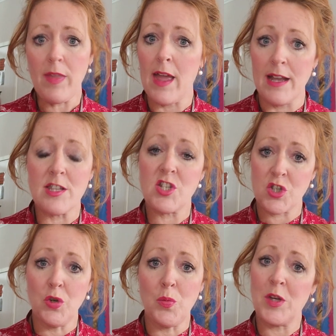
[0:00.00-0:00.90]
And the
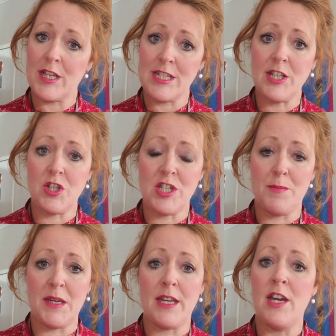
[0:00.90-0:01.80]
school will continue to
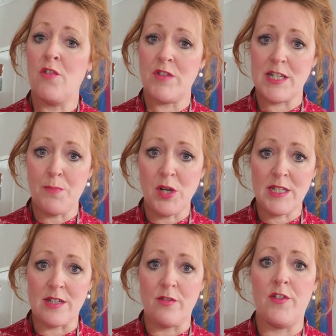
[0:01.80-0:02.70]
be
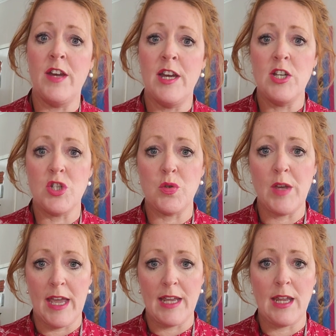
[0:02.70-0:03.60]
responsive to
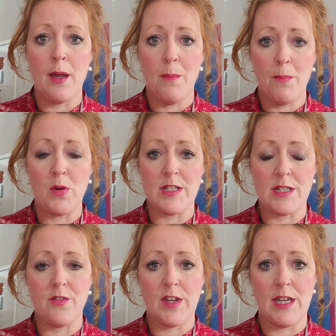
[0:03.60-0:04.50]
any
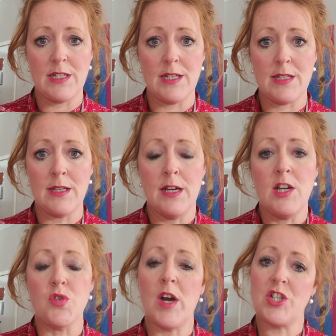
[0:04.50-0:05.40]
positive cases.
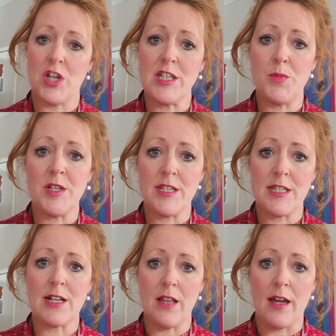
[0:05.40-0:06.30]
So I just wanted
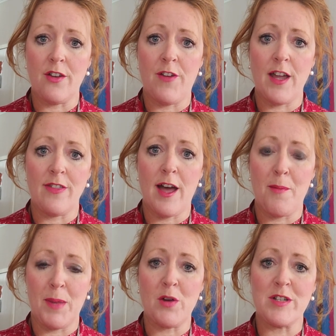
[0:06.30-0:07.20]
to clarify that,
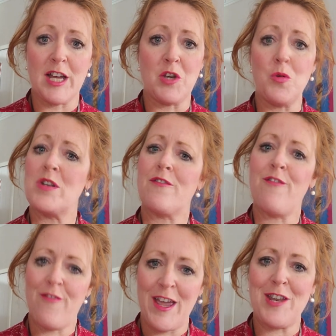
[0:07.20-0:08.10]
because I know it's
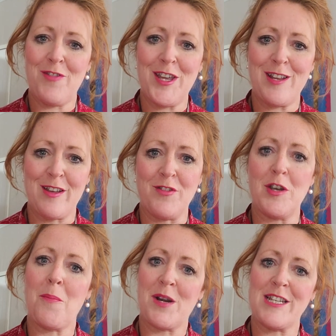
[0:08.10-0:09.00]
very, very
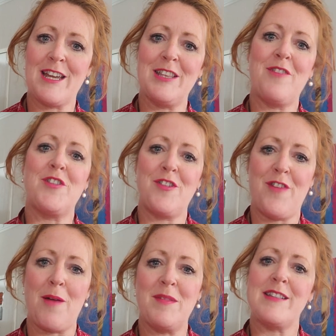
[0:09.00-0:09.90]
different, particularly for the
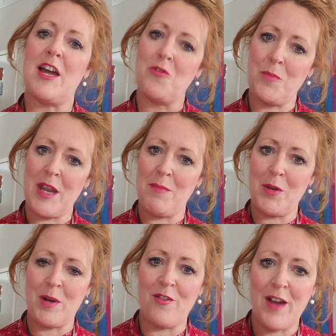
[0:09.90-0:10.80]
families. I know primary
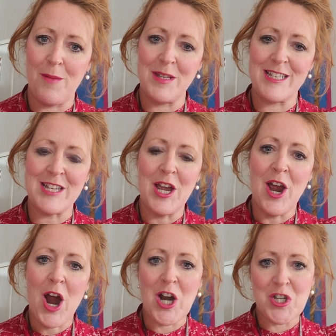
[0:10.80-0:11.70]
one families
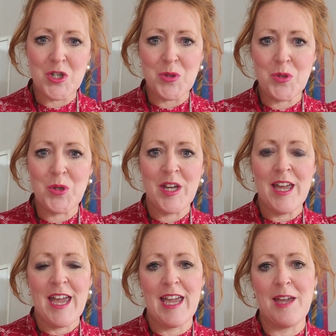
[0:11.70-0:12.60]
are new
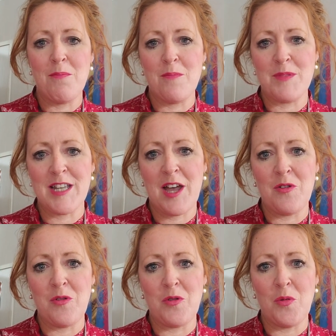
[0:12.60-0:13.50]
to how
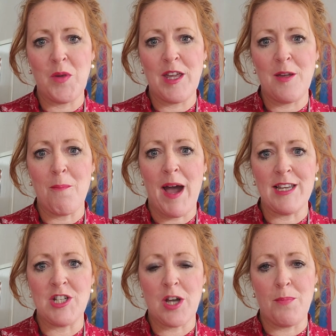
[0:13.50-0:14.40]
we
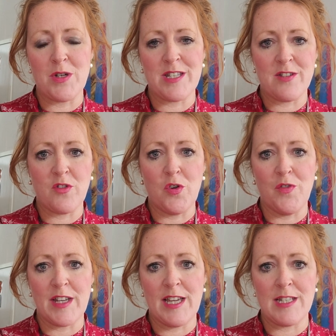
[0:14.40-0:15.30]
manage a positive
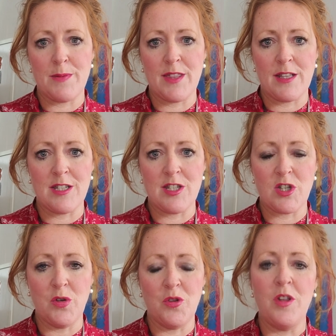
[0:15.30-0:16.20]
COVID case within the
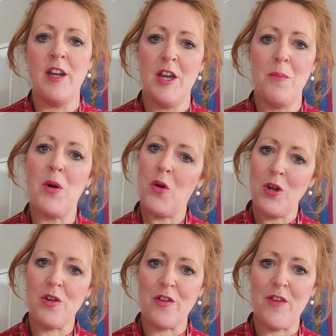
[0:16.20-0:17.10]
school, but
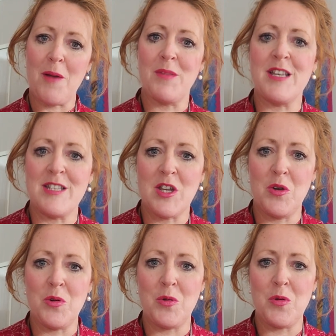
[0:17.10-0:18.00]
all our families
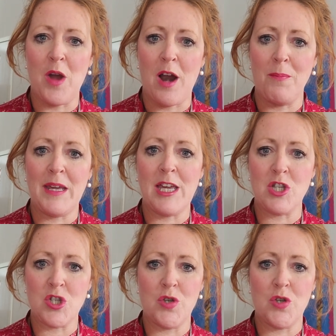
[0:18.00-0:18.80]
who are P2